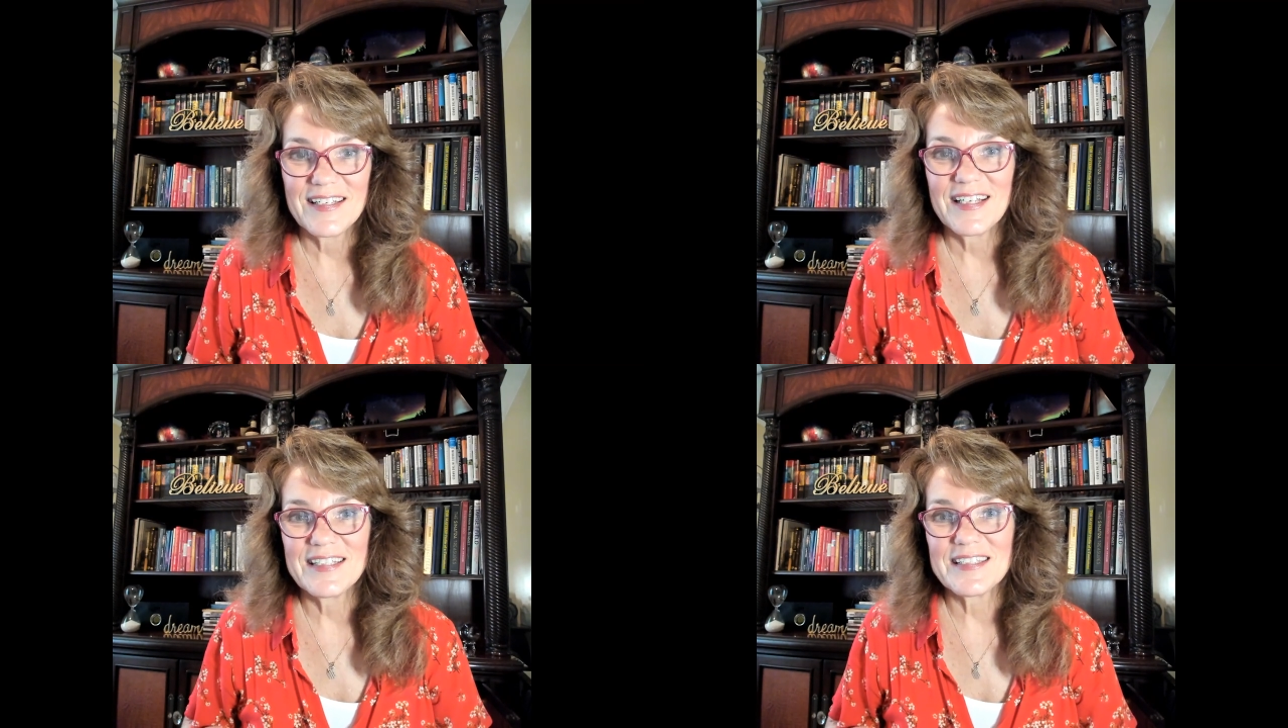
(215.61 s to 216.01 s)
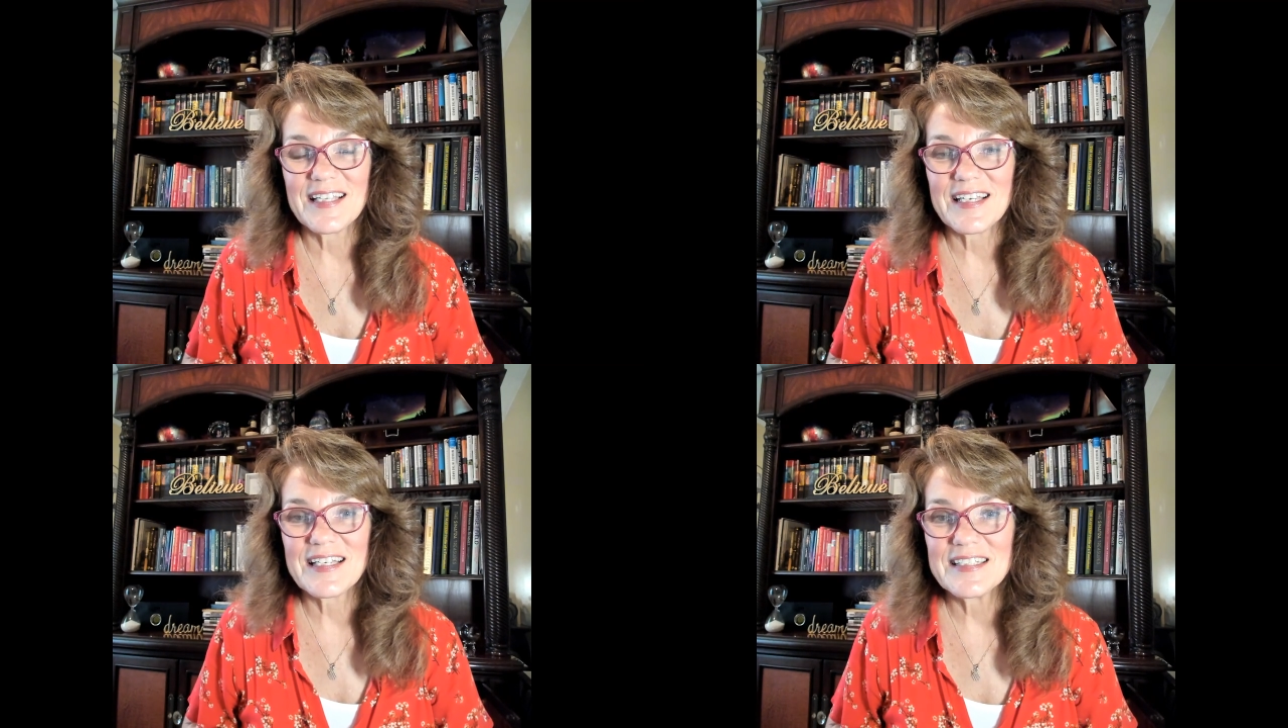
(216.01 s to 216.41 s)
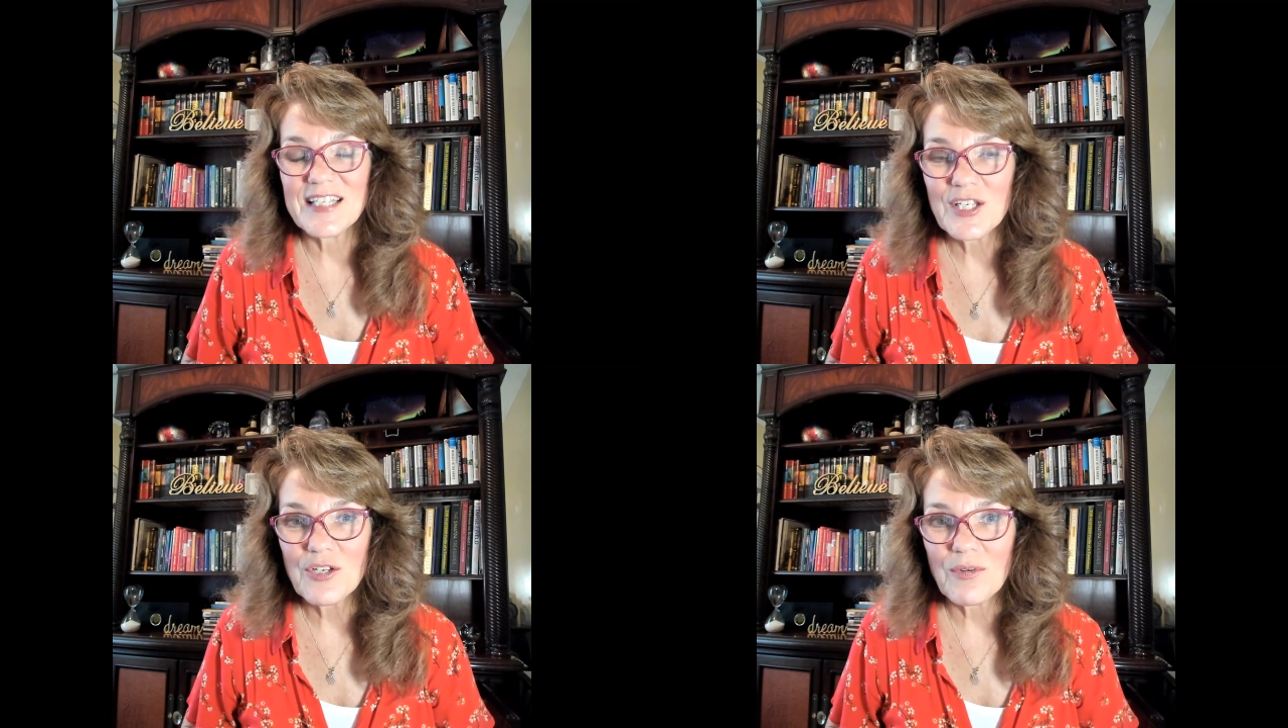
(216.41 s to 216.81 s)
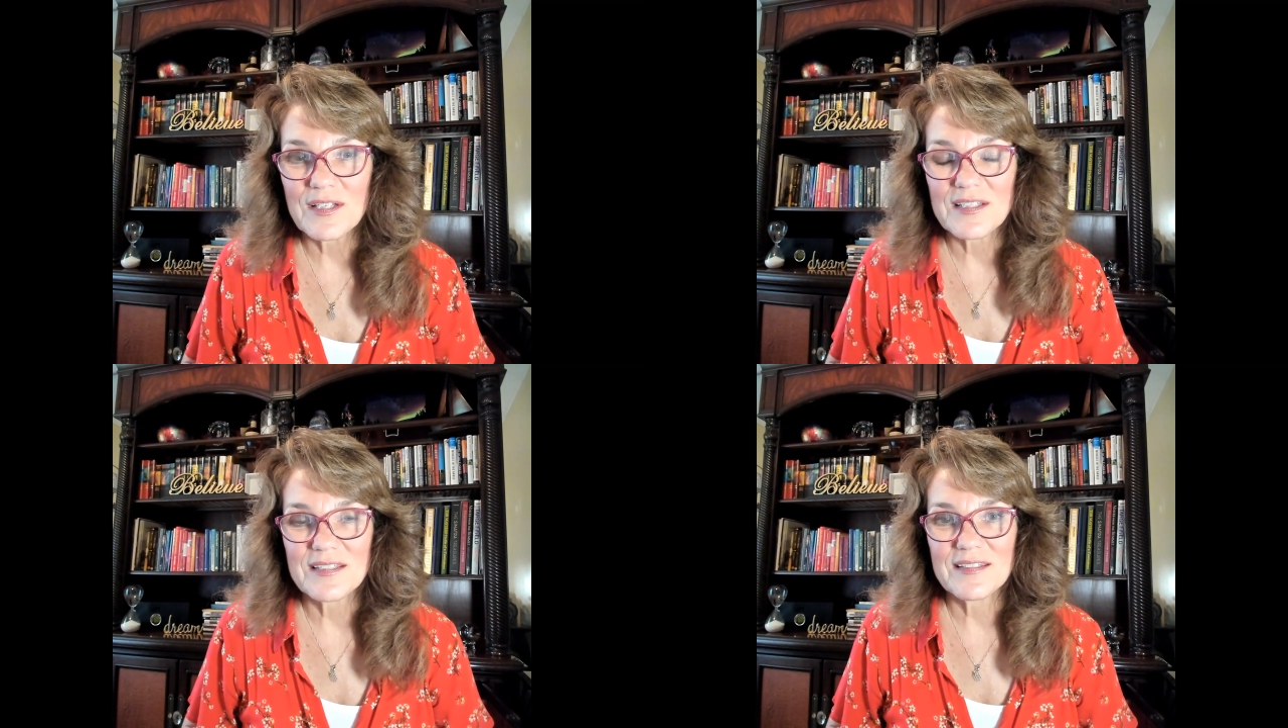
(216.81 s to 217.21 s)
It's
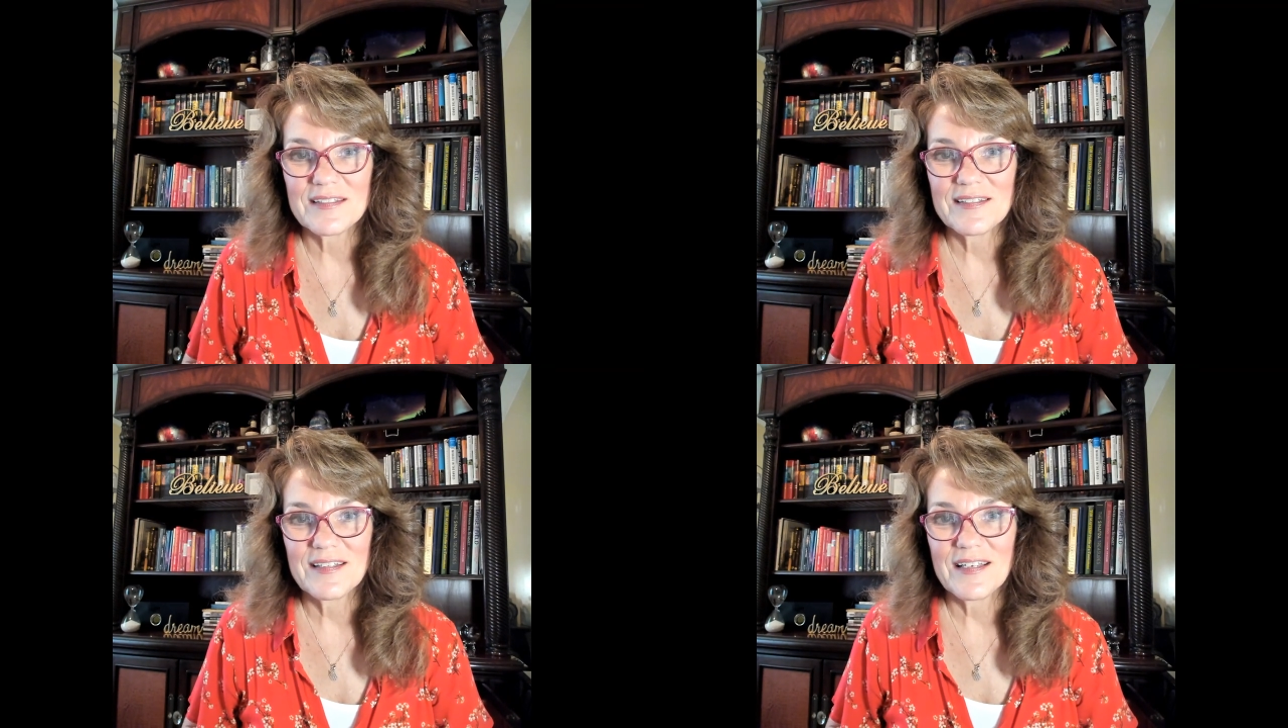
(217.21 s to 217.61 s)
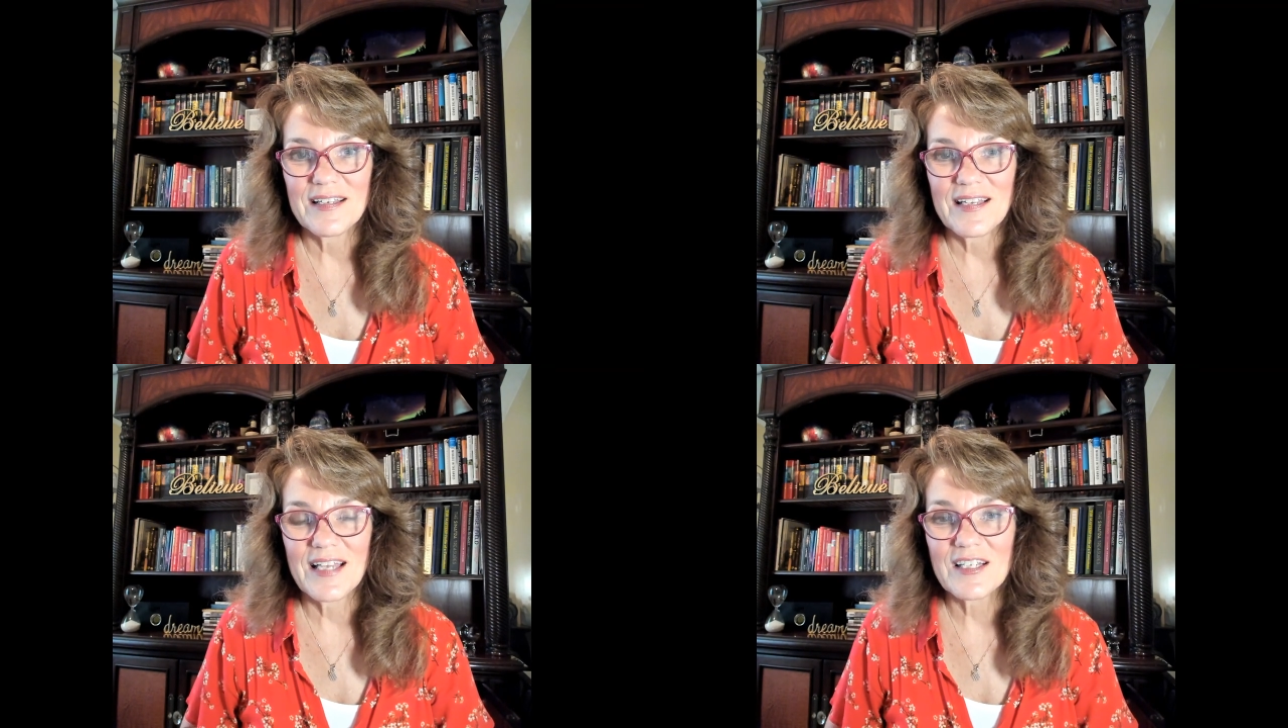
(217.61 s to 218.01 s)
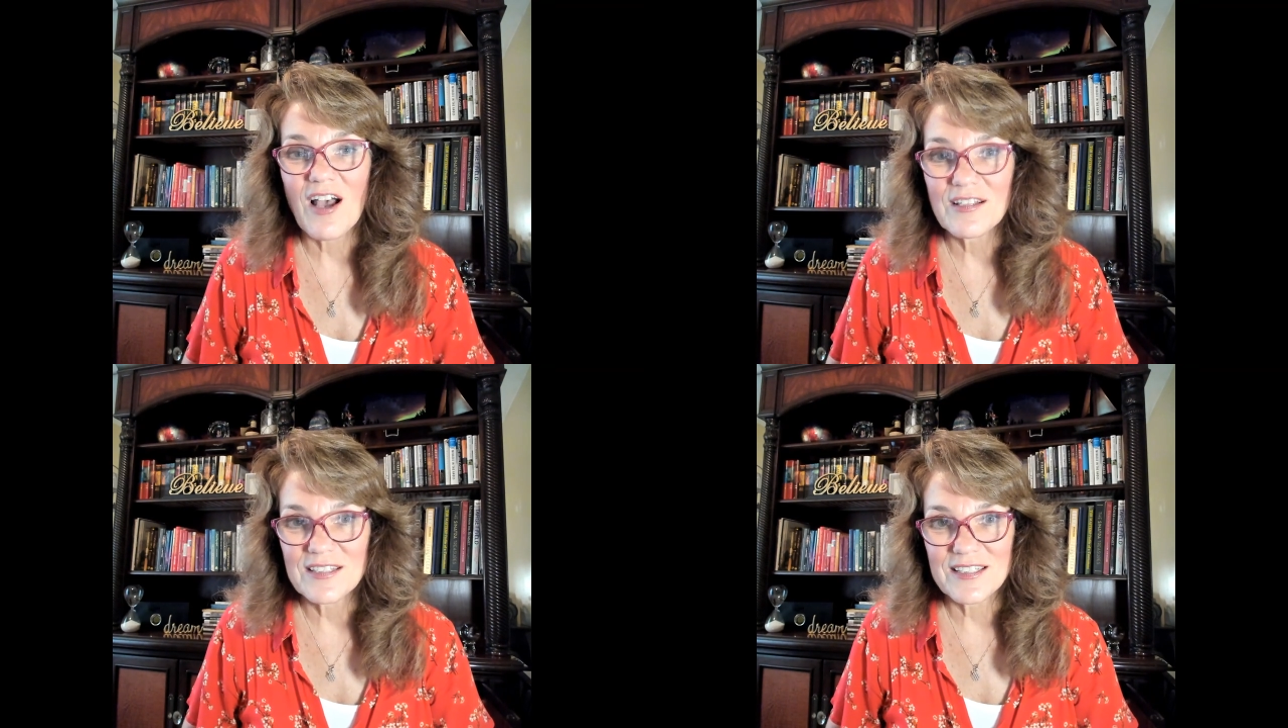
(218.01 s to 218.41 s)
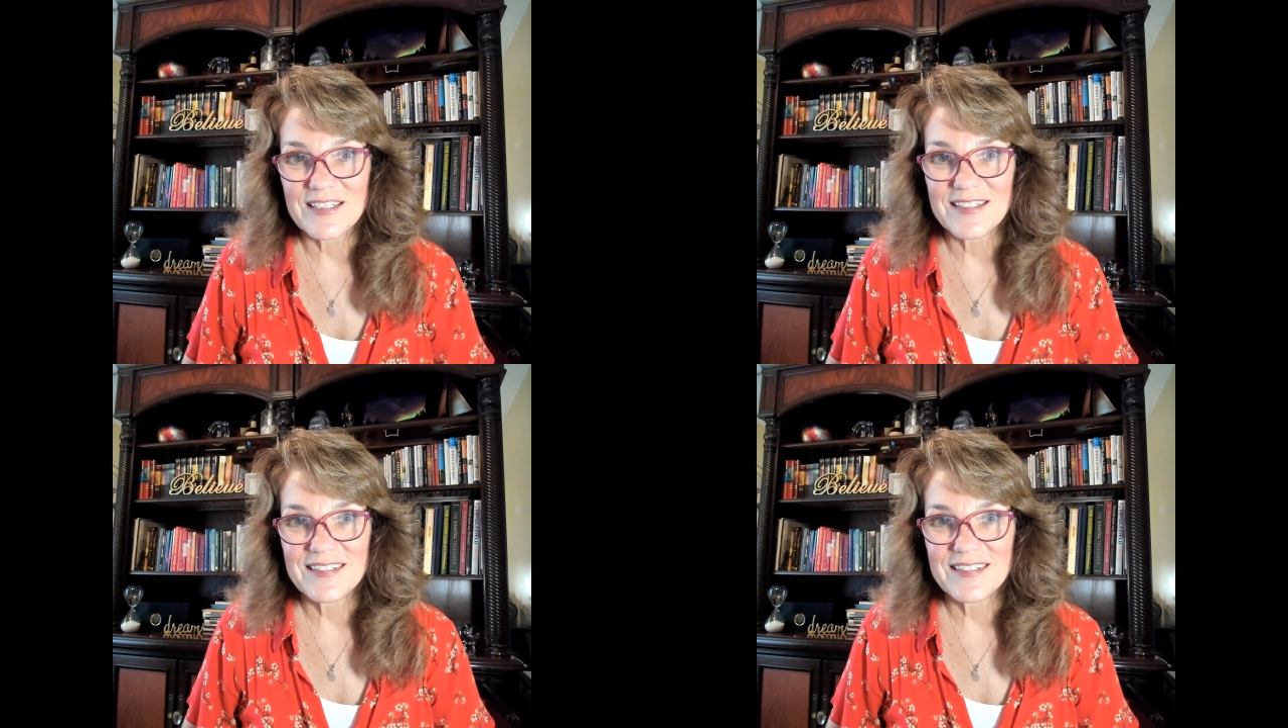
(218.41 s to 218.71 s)
continuous and constant.